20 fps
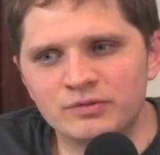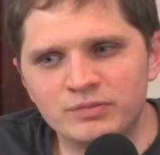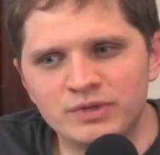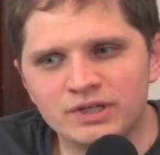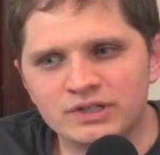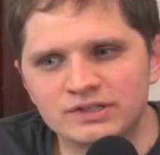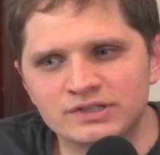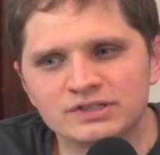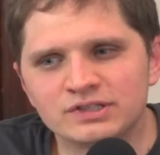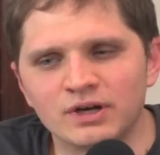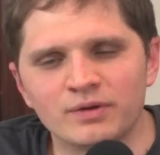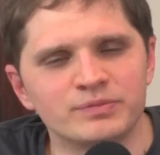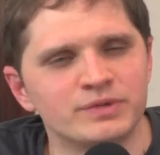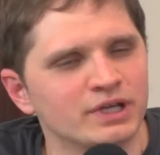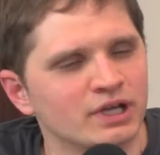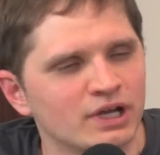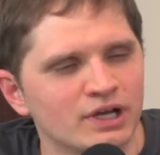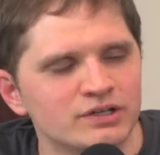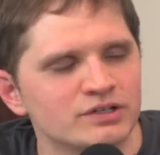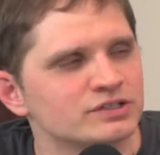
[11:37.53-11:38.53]
means
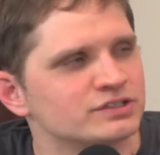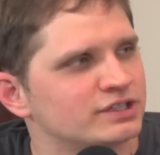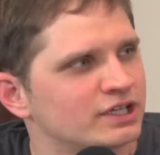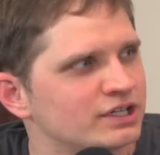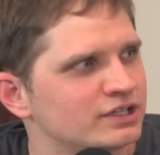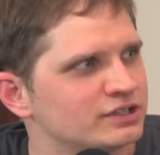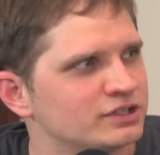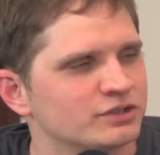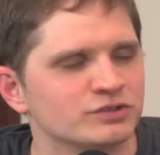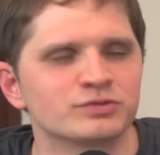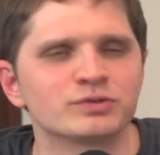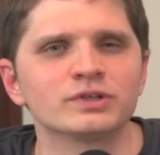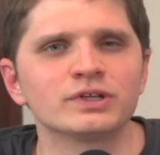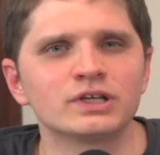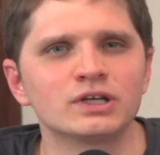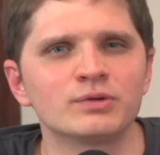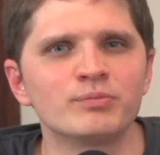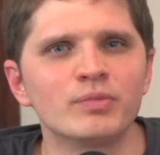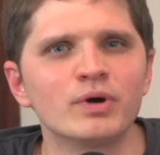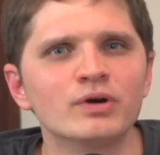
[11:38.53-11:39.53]
something, I understand it. There's
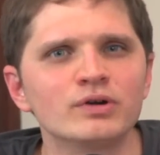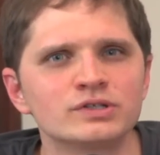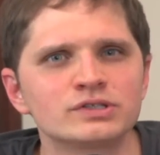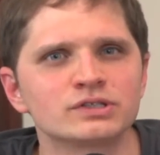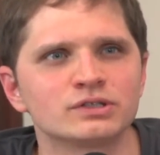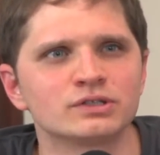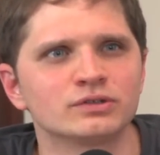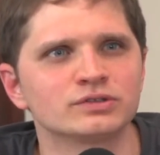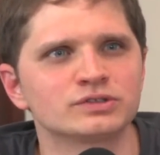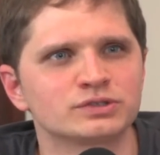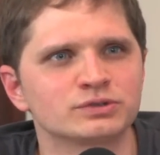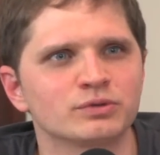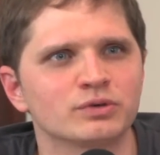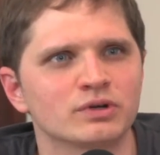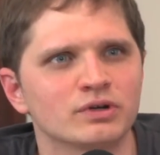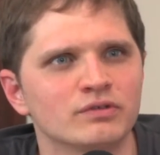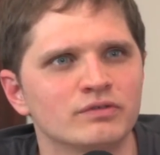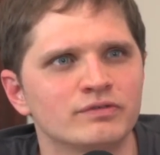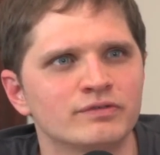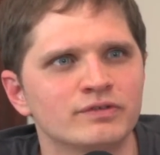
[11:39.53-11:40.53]
really an emotional
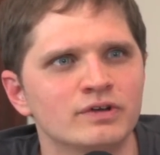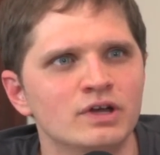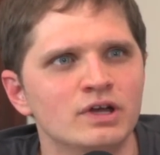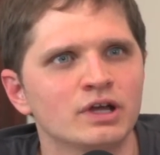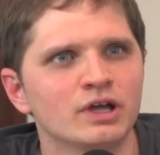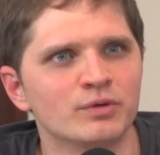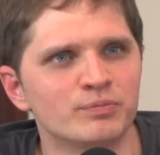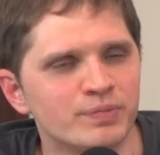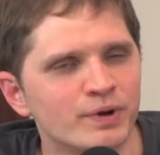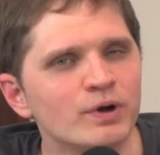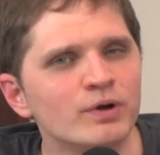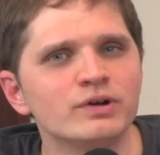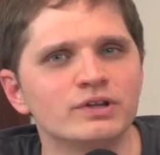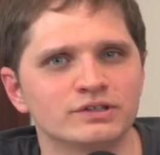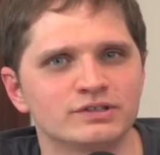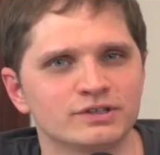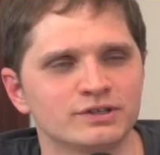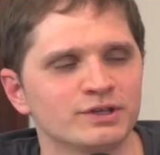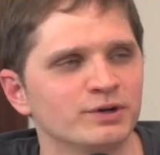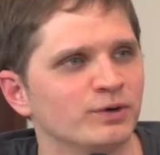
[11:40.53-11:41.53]
sort of
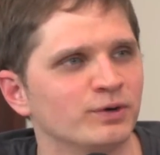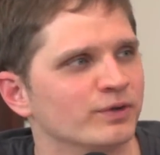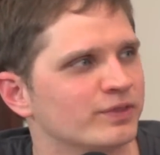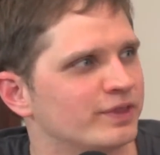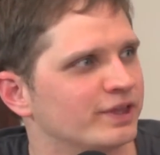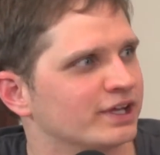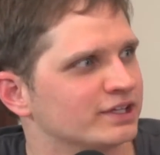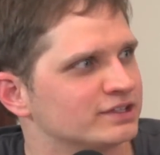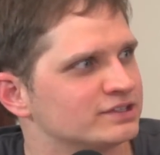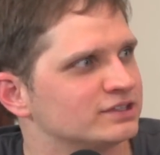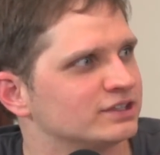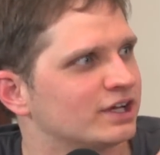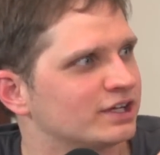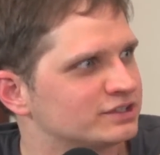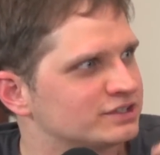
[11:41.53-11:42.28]
component to the whole thing. It's not